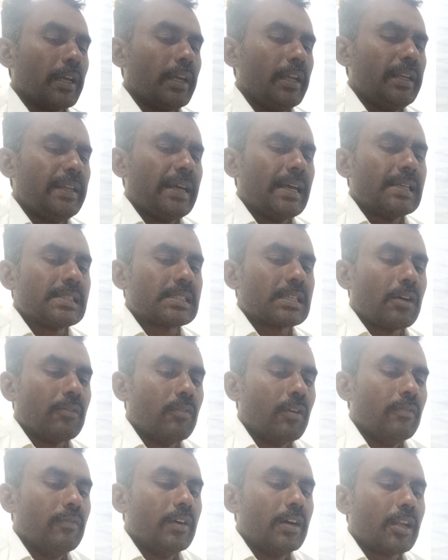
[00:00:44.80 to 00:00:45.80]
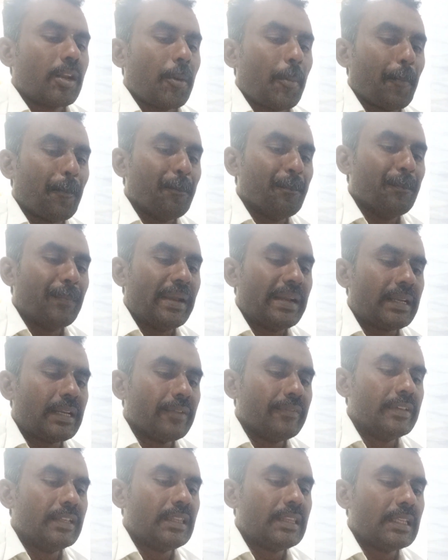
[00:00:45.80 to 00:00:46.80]
It has, however, met
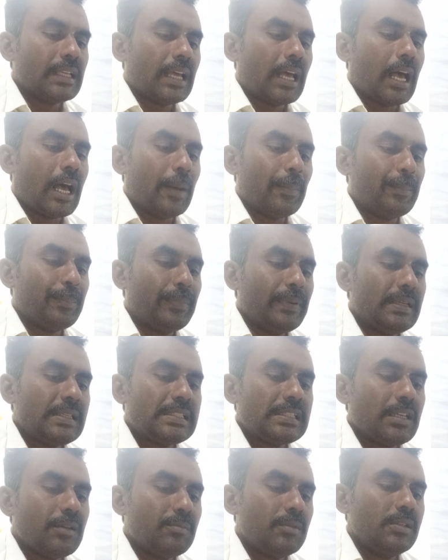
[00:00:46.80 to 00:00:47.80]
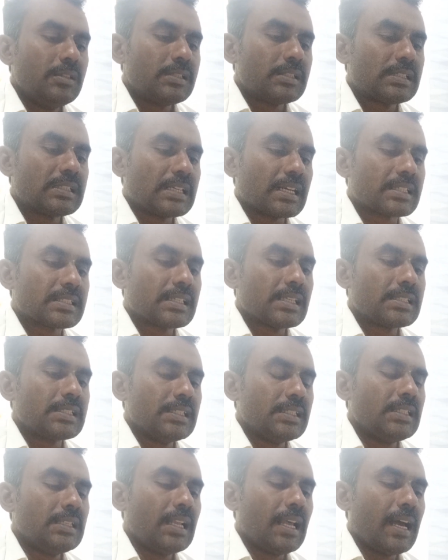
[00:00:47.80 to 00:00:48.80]
with appreciable success
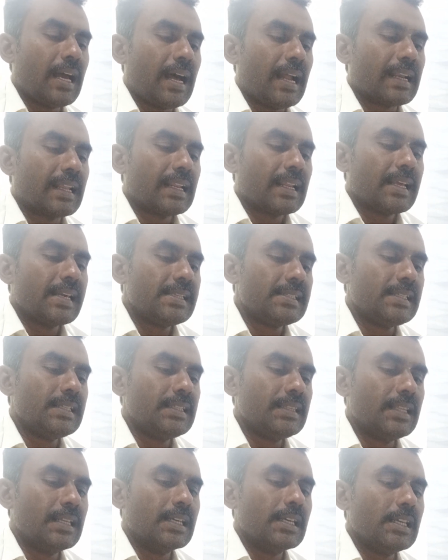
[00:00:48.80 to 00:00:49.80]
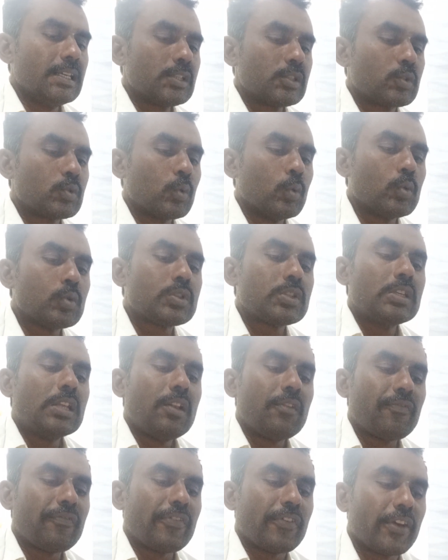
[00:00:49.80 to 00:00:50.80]
in analyzing the social
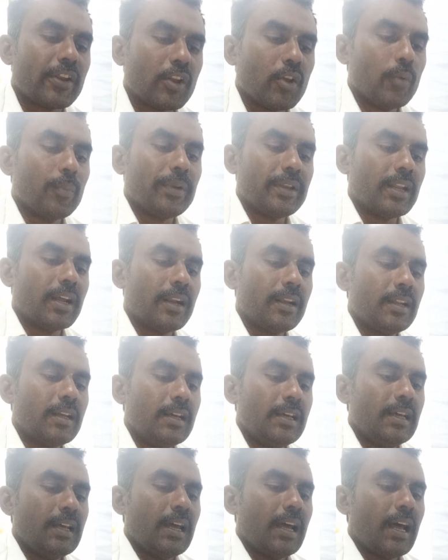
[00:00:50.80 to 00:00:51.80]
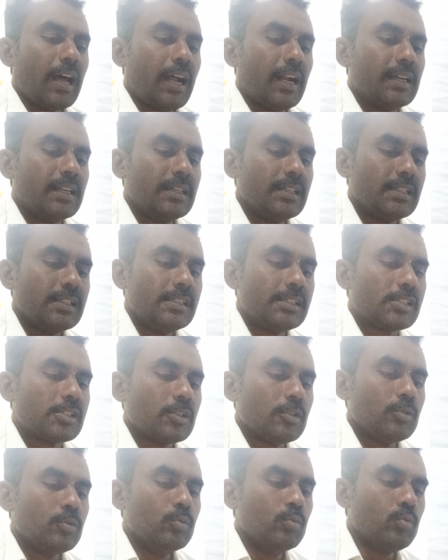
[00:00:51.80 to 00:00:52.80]
phenomenon, and
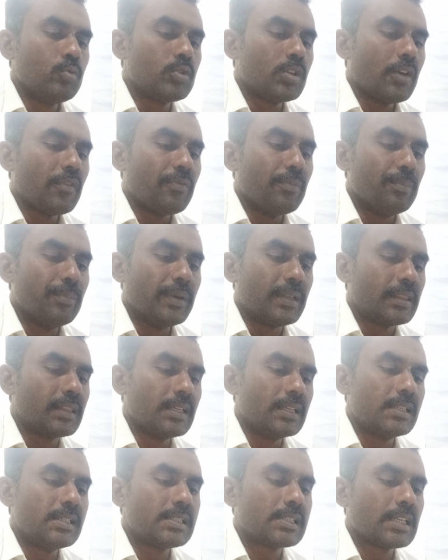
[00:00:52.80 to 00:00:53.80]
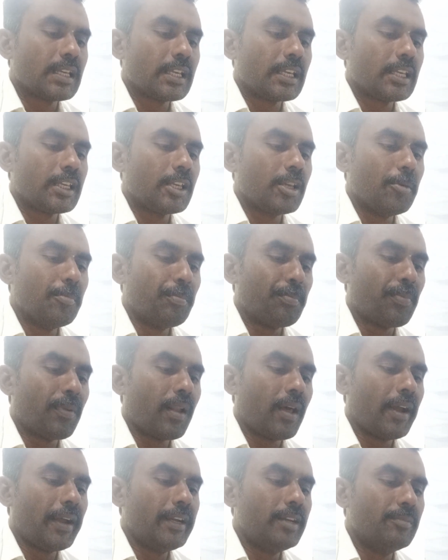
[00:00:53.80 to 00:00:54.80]
its use of methods
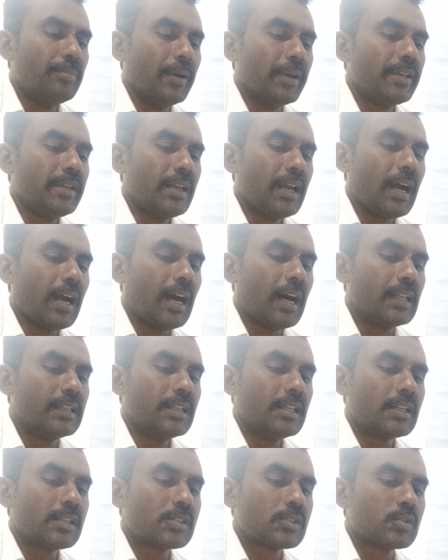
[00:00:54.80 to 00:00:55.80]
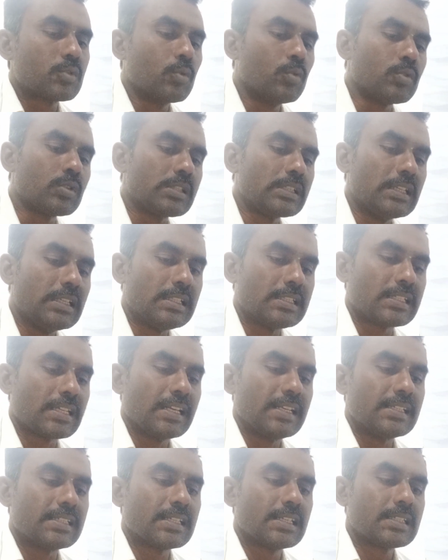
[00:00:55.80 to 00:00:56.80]
employed by other social
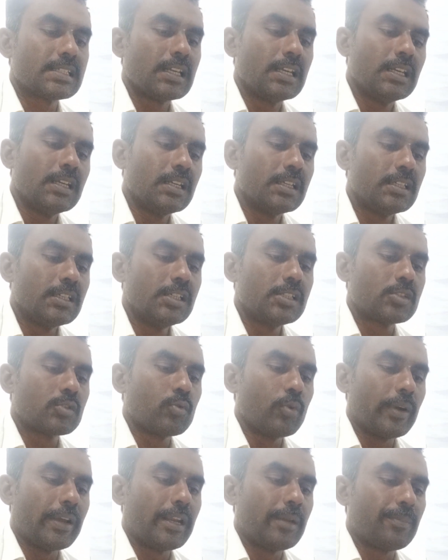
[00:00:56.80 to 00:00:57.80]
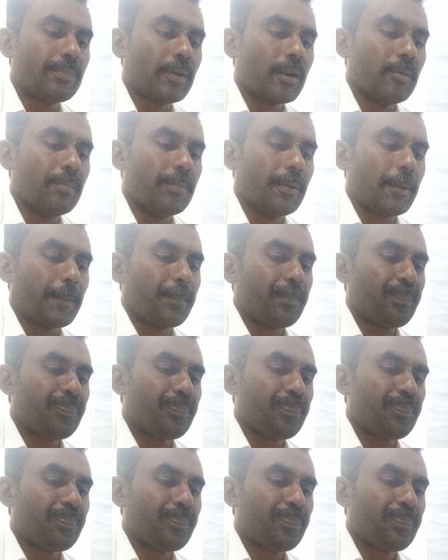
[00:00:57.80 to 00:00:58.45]
sciences is quite proper.